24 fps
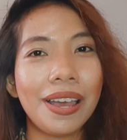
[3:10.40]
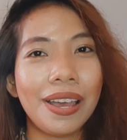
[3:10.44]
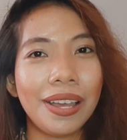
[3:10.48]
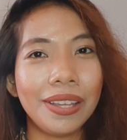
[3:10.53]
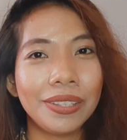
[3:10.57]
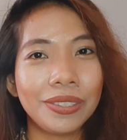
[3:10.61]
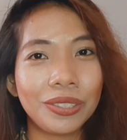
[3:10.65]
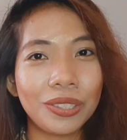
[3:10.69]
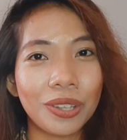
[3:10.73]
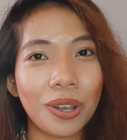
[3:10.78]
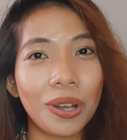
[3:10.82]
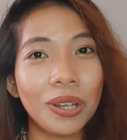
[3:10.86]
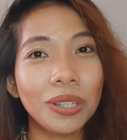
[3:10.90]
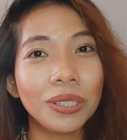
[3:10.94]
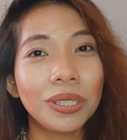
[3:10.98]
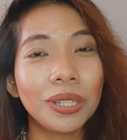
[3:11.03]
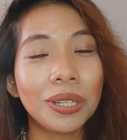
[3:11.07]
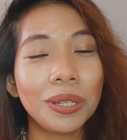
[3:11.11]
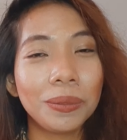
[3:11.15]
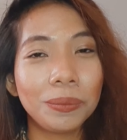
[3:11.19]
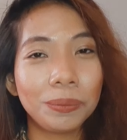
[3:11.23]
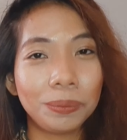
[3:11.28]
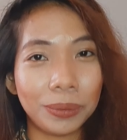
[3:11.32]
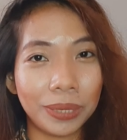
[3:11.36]
a
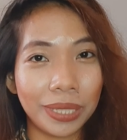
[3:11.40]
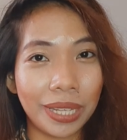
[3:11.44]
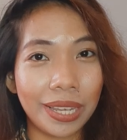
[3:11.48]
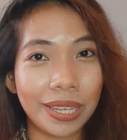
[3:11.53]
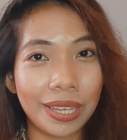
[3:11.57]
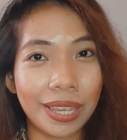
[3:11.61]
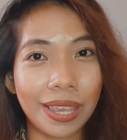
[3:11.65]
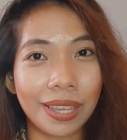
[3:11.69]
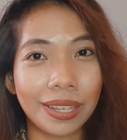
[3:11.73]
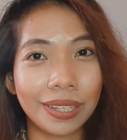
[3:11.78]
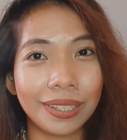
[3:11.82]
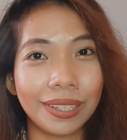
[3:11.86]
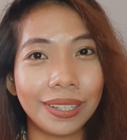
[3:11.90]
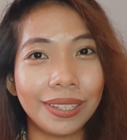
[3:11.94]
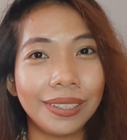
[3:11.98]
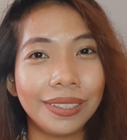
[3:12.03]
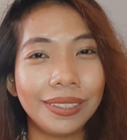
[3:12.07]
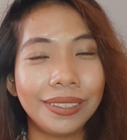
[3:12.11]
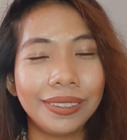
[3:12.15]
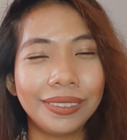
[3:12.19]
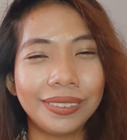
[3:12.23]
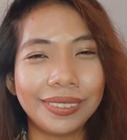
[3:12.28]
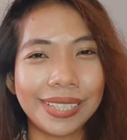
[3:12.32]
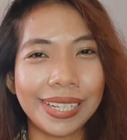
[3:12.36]
dog playing,
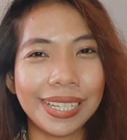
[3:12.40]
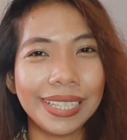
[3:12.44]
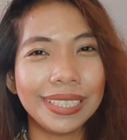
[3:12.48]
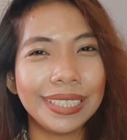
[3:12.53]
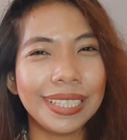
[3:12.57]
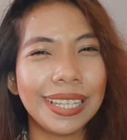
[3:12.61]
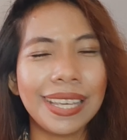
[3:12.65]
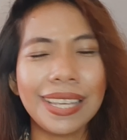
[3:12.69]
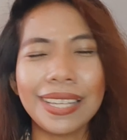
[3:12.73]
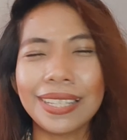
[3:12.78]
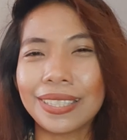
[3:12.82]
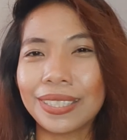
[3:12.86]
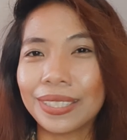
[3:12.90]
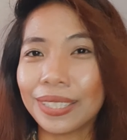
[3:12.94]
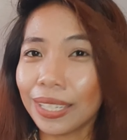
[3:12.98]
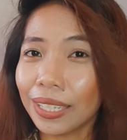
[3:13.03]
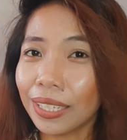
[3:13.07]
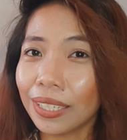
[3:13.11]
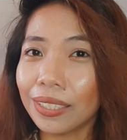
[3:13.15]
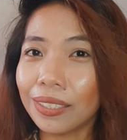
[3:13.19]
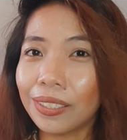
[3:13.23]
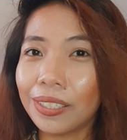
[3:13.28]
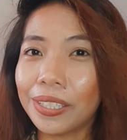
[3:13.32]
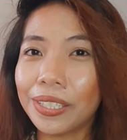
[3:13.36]
right? It's
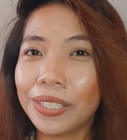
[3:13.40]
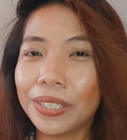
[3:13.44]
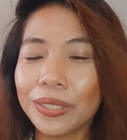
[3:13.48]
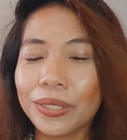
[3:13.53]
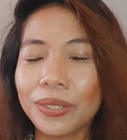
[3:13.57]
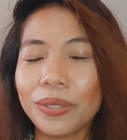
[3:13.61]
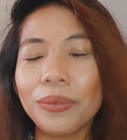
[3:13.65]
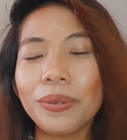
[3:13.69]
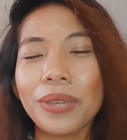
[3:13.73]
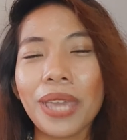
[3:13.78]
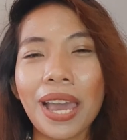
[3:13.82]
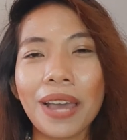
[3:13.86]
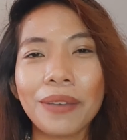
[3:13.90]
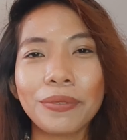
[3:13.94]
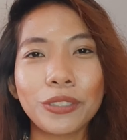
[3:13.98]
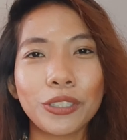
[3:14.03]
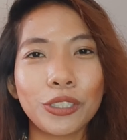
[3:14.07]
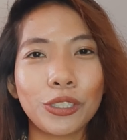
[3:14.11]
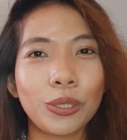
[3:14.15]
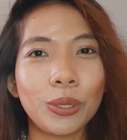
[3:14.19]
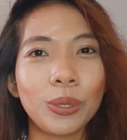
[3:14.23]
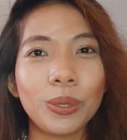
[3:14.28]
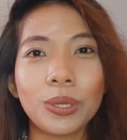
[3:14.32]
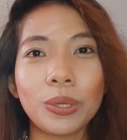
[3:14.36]
singular, so we have to
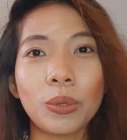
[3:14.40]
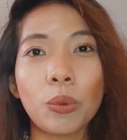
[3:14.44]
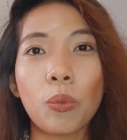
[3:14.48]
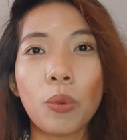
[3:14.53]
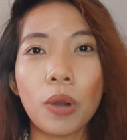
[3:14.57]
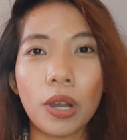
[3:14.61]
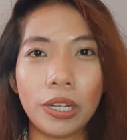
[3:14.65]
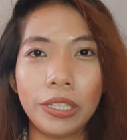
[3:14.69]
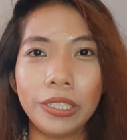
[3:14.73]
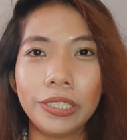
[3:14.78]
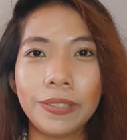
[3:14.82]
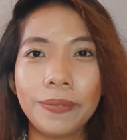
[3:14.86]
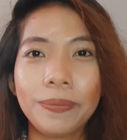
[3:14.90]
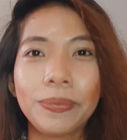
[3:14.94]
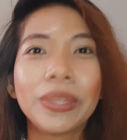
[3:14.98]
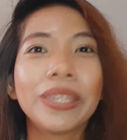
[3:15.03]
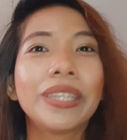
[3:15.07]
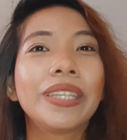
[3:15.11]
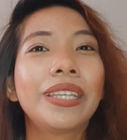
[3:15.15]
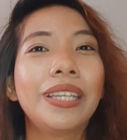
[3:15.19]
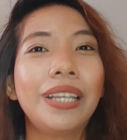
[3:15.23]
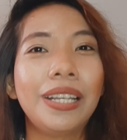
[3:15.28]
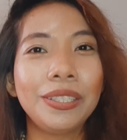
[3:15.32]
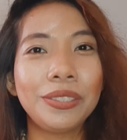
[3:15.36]
choose was.
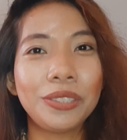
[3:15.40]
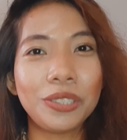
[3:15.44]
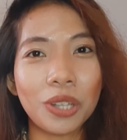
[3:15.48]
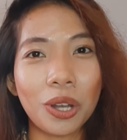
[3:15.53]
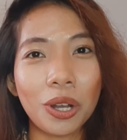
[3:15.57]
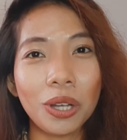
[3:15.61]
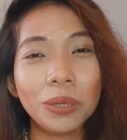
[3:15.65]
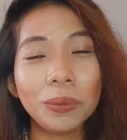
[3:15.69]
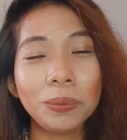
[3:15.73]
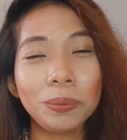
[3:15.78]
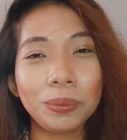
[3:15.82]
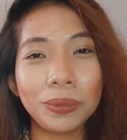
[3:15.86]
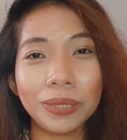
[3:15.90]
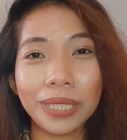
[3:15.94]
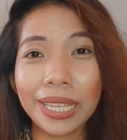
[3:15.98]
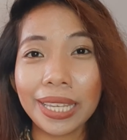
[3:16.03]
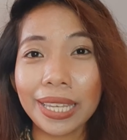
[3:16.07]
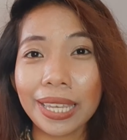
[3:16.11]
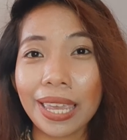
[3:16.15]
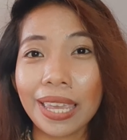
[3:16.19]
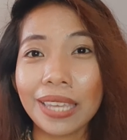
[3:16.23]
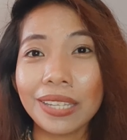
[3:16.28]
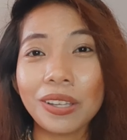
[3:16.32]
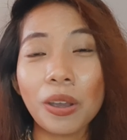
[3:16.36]
A dog
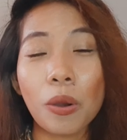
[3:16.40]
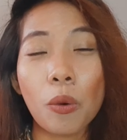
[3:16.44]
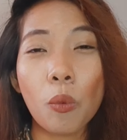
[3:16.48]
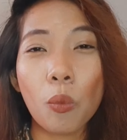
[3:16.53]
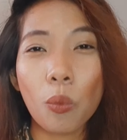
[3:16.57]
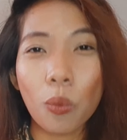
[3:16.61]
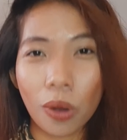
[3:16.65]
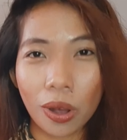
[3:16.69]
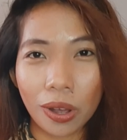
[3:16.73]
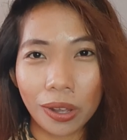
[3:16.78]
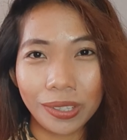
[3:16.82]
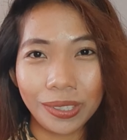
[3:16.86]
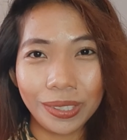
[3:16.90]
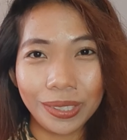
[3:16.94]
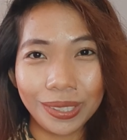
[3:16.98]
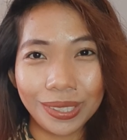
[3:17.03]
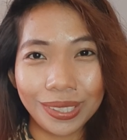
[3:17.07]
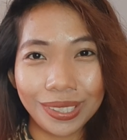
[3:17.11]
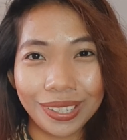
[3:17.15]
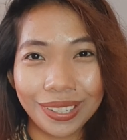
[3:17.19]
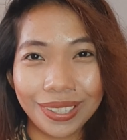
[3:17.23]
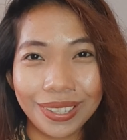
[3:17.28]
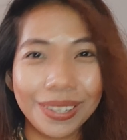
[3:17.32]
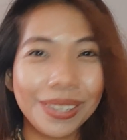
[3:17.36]
playing
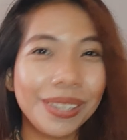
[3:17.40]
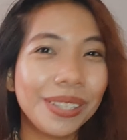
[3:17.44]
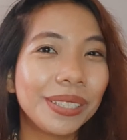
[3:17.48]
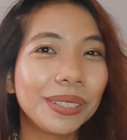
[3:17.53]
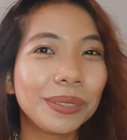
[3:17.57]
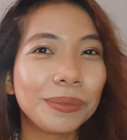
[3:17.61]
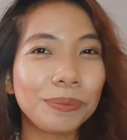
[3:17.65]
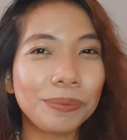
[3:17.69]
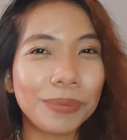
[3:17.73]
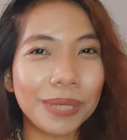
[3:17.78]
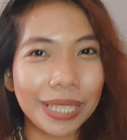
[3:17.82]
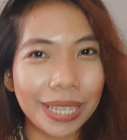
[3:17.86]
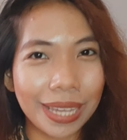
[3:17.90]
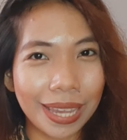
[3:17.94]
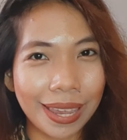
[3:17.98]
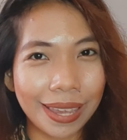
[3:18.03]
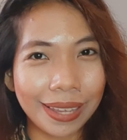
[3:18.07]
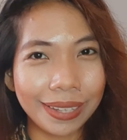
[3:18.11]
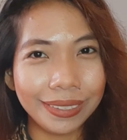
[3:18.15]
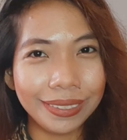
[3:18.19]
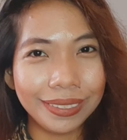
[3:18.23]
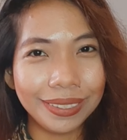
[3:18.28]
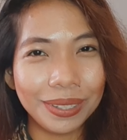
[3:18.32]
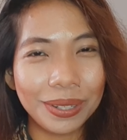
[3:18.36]
was
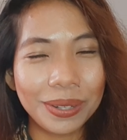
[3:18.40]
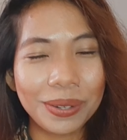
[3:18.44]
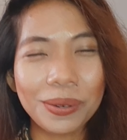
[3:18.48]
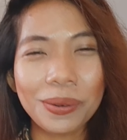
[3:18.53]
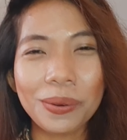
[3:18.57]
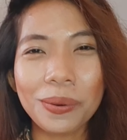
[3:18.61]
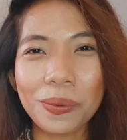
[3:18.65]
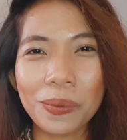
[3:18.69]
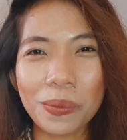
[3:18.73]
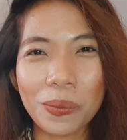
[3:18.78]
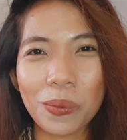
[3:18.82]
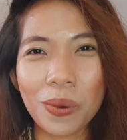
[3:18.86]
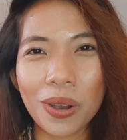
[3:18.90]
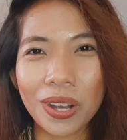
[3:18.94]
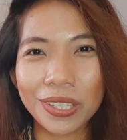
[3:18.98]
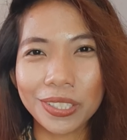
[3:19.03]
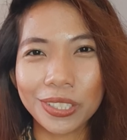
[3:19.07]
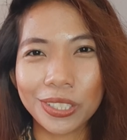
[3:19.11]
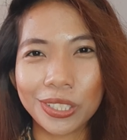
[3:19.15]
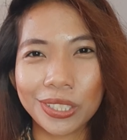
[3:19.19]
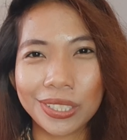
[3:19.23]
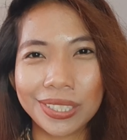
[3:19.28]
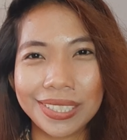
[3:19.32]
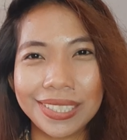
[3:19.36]
being
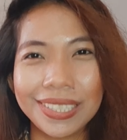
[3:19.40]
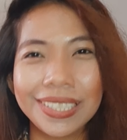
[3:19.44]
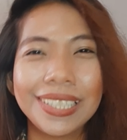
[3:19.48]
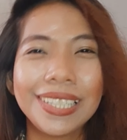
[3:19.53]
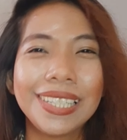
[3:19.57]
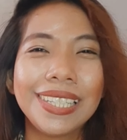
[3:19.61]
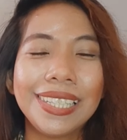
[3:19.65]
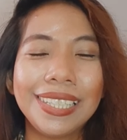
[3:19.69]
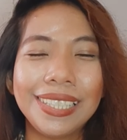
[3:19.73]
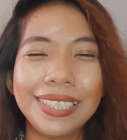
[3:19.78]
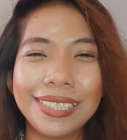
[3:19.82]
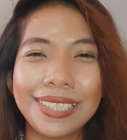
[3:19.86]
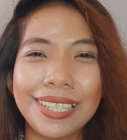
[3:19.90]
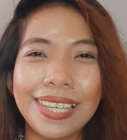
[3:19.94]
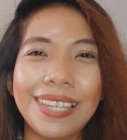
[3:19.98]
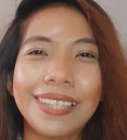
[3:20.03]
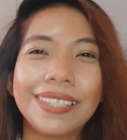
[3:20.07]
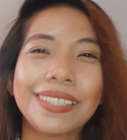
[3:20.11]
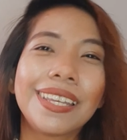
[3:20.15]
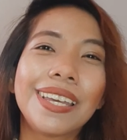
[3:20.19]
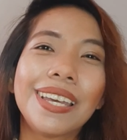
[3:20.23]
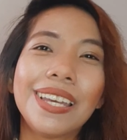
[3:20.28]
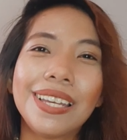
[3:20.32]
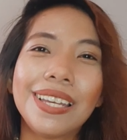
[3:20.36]
watched. Again,